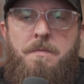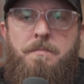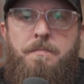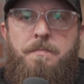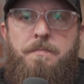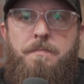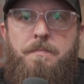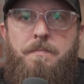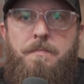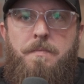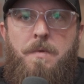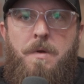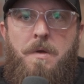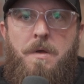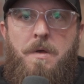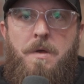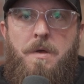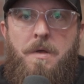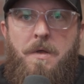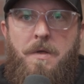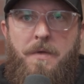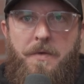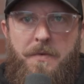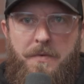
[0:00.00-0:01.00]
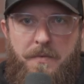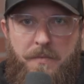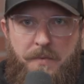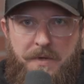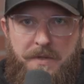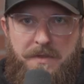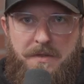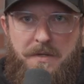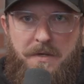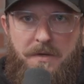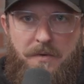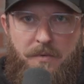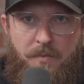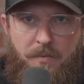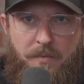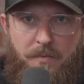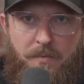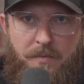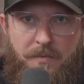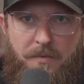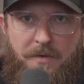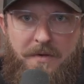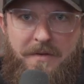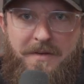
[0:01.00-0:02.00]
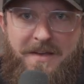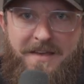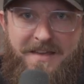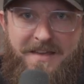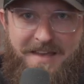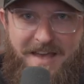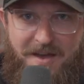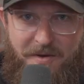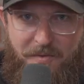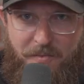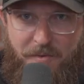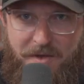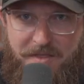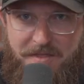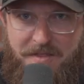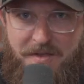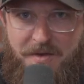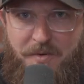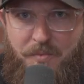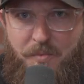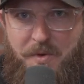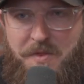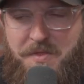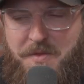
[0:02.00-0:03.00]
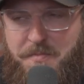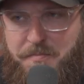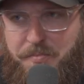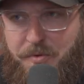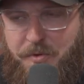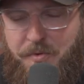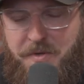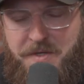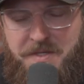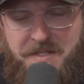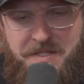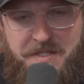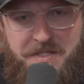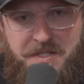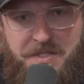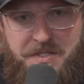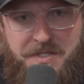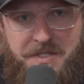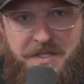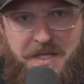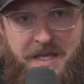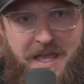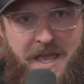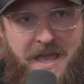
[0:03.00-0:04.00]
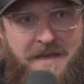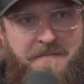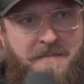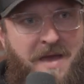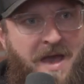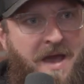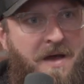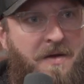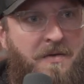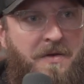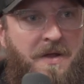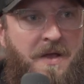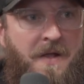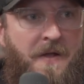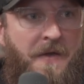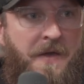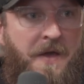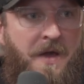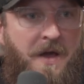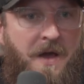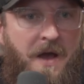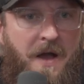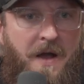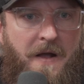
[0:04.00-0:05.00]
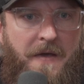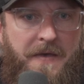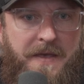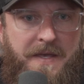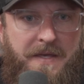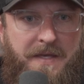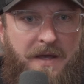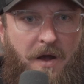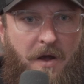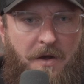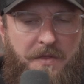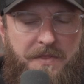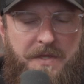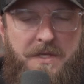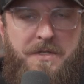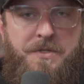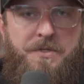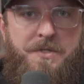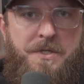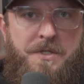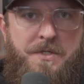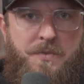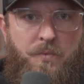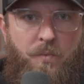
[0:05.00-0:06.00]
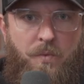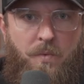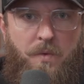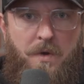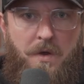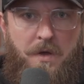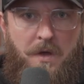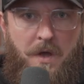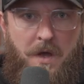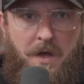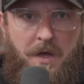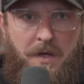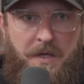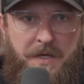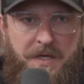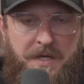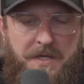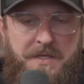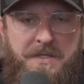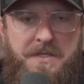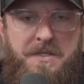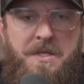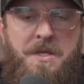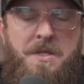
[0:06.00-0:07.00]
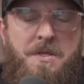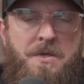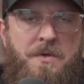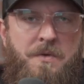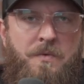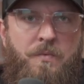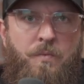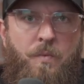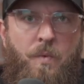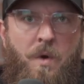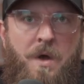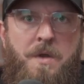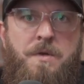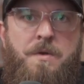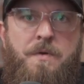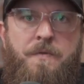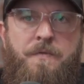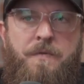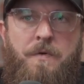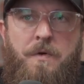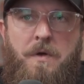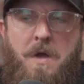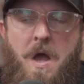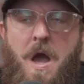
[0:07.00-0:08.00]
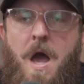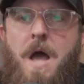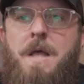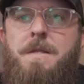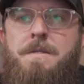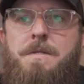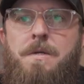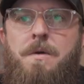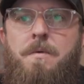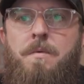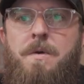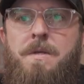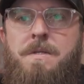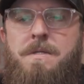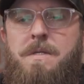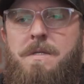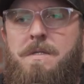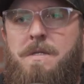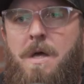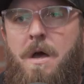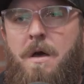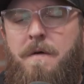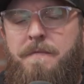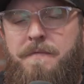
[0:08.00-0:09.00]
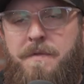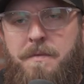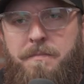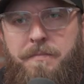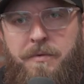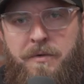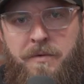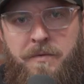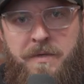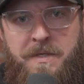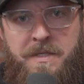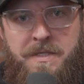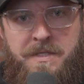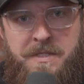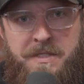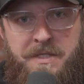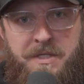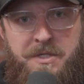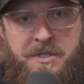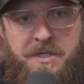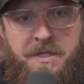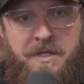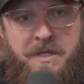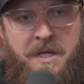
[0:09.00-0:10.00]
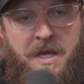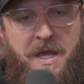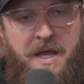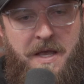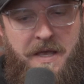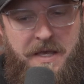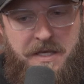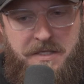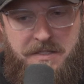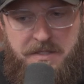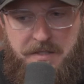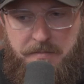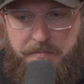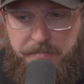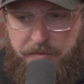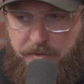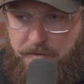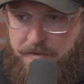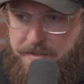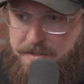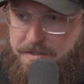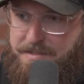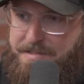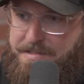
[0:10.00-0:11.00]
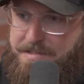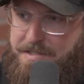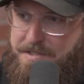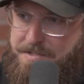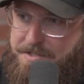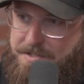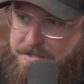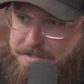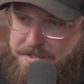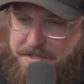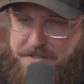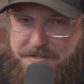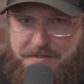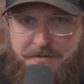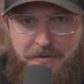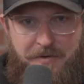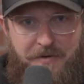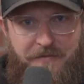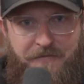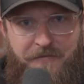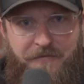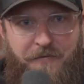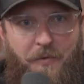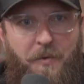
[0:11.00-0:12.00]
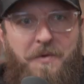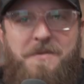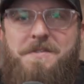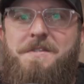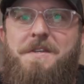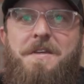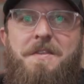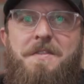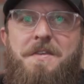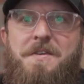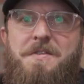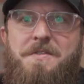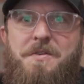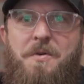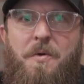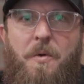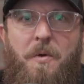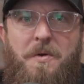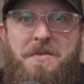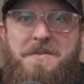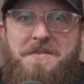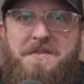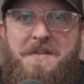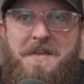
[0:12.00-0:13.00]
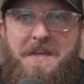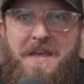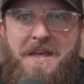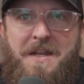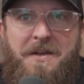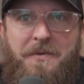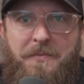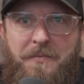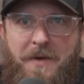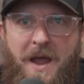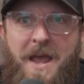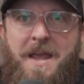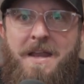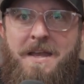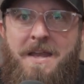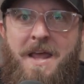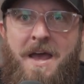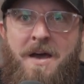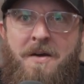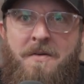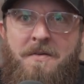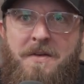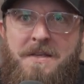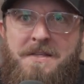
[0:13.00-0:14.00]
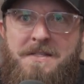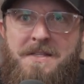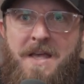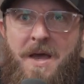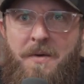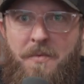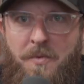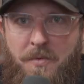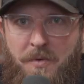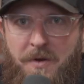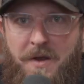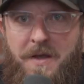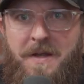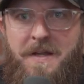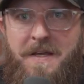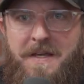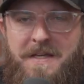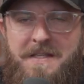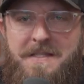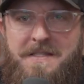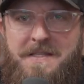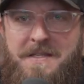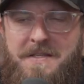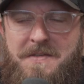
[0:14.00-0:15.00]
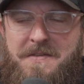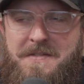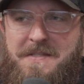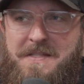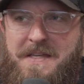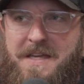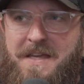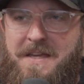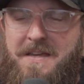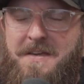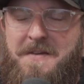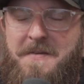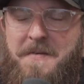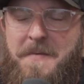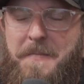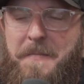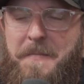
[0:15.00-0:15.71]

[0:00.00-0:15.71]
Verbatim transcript: the with the well, yeah, when the when the Bruen decision came out. Uh, it, are these just uh, continued wonderful consequences of the Bruen decision? Is the Bruen decision just sort of forcing these courts to get it right now? Is that what we're going to continue seeing?